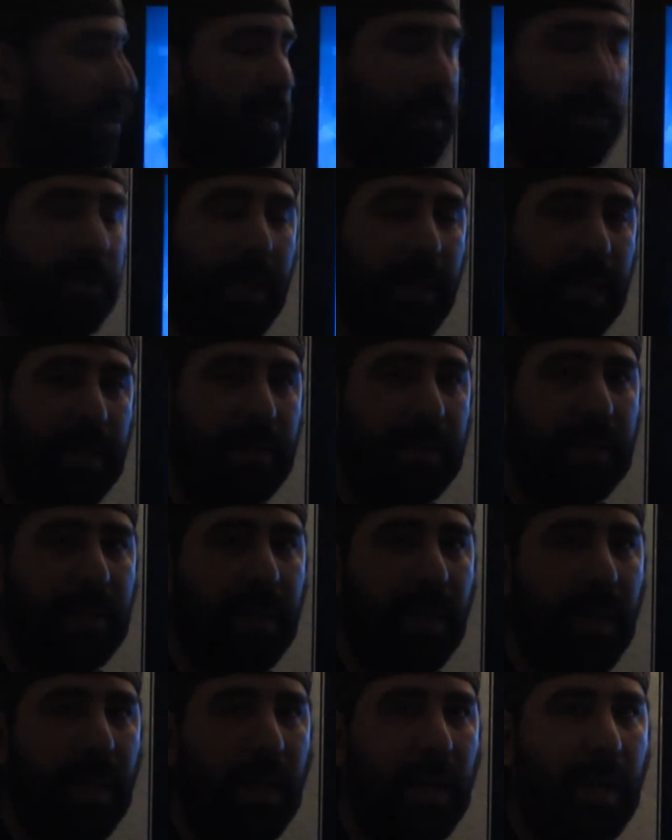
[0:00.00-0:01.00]
defense.
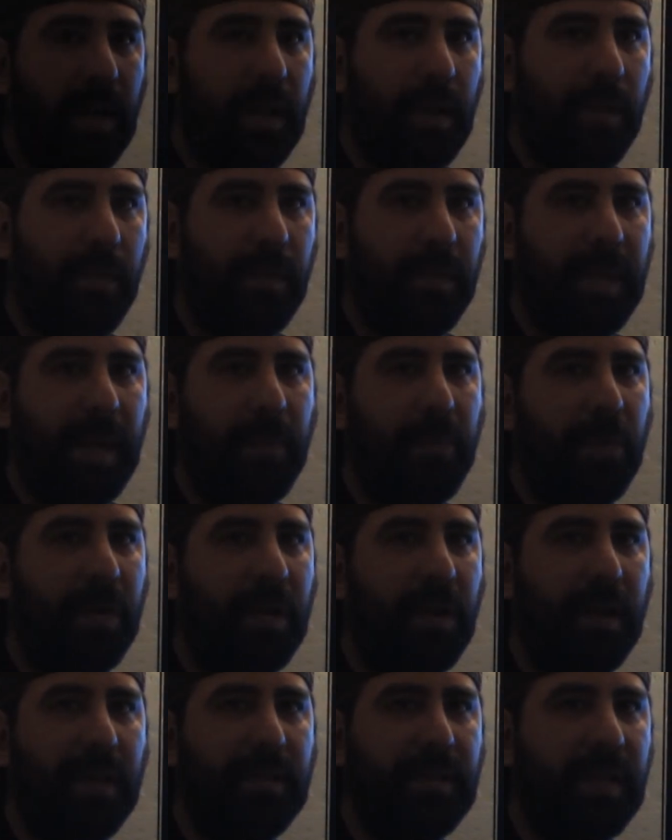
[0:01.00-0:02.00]
And from that
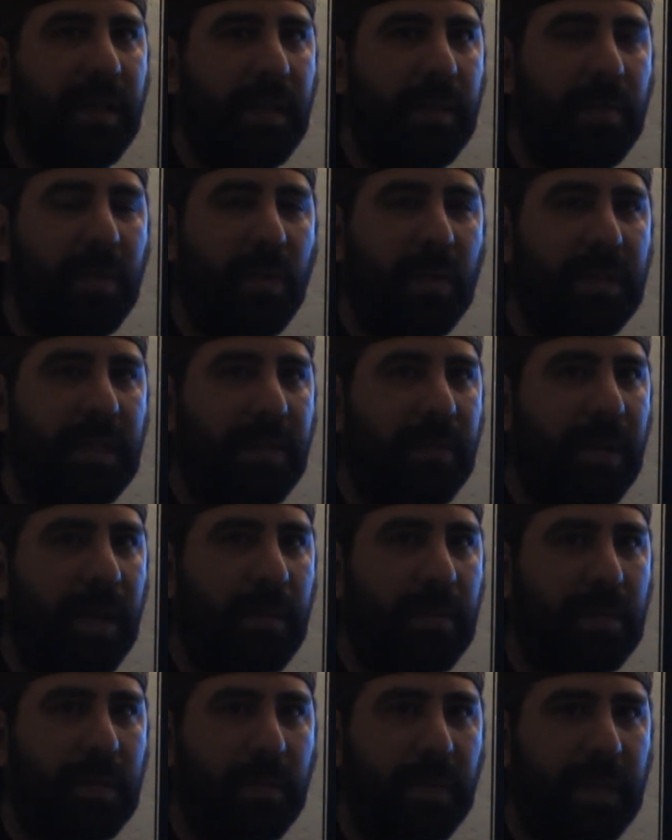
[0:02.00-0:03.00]
point on, TIW was never
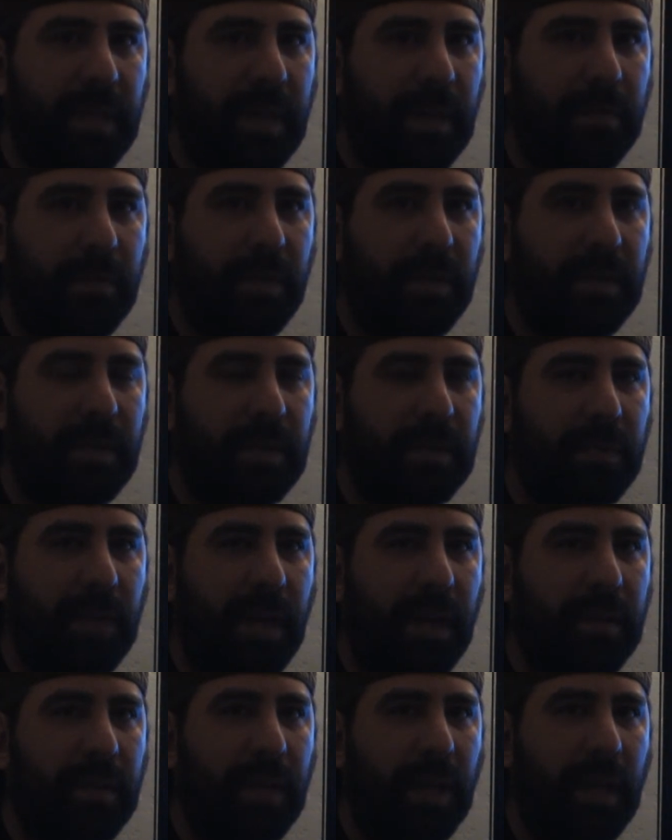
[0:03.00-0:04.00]
able to recover in this
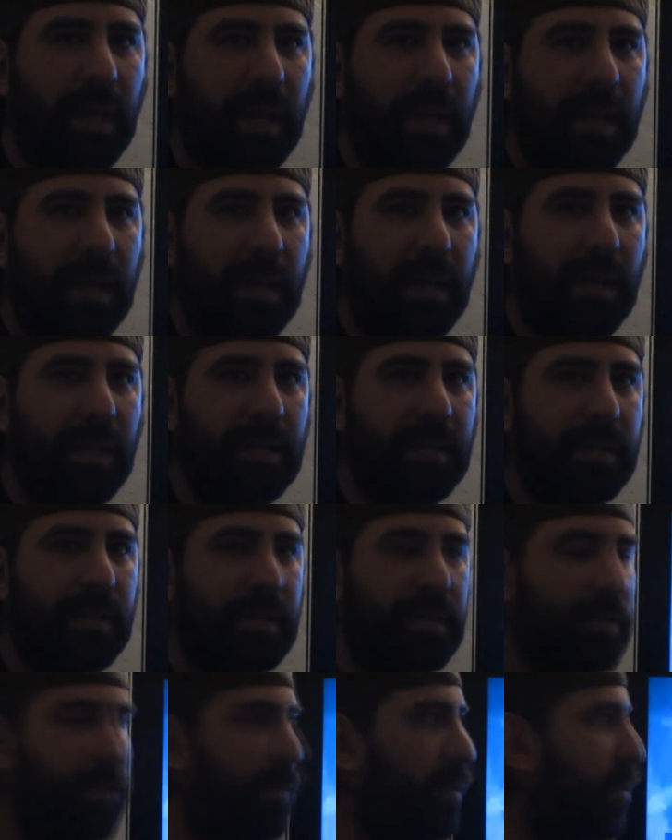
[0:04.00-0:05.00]
round. And
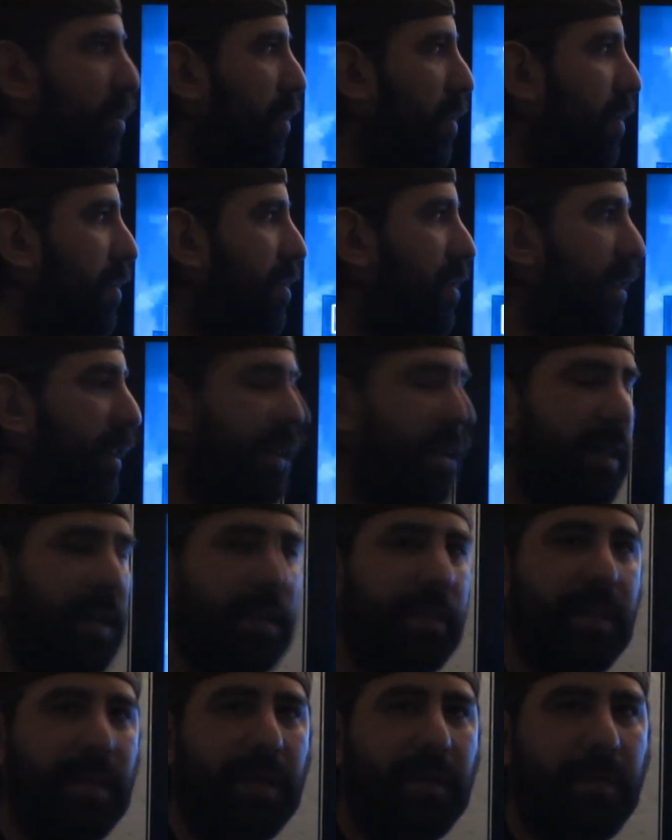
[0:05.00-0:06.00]
Future Crew took it,
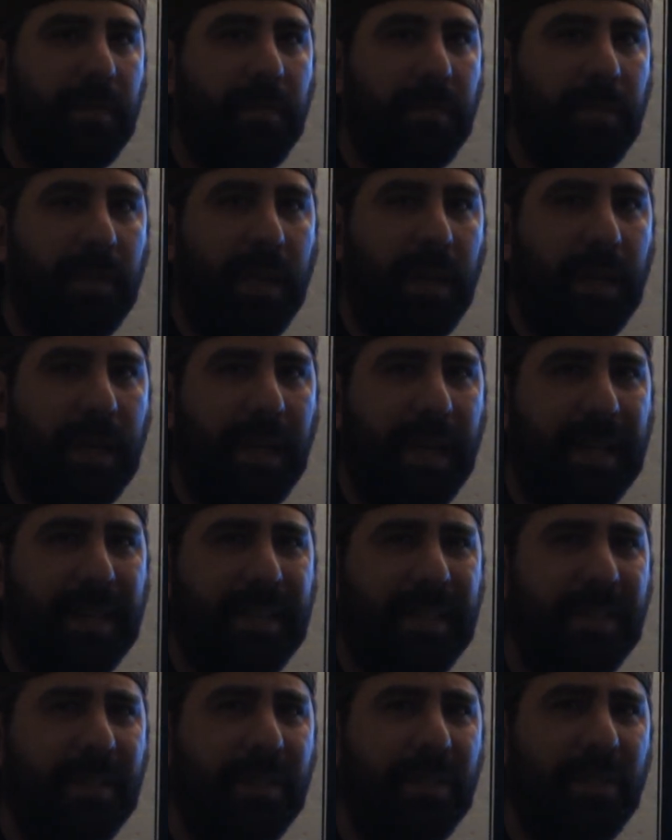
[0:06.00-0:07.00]
I think,
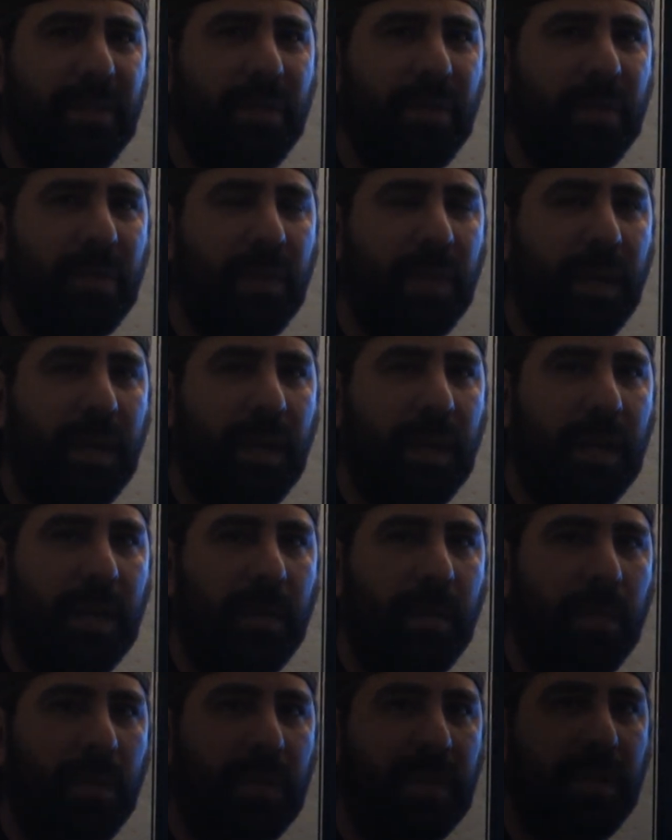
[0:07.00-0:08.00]
18-2
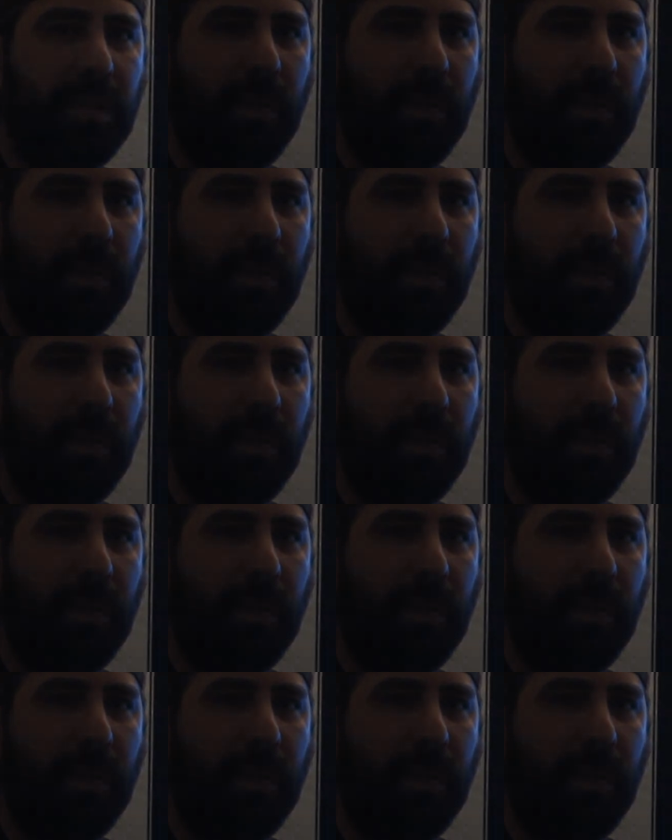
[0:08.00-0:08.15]
was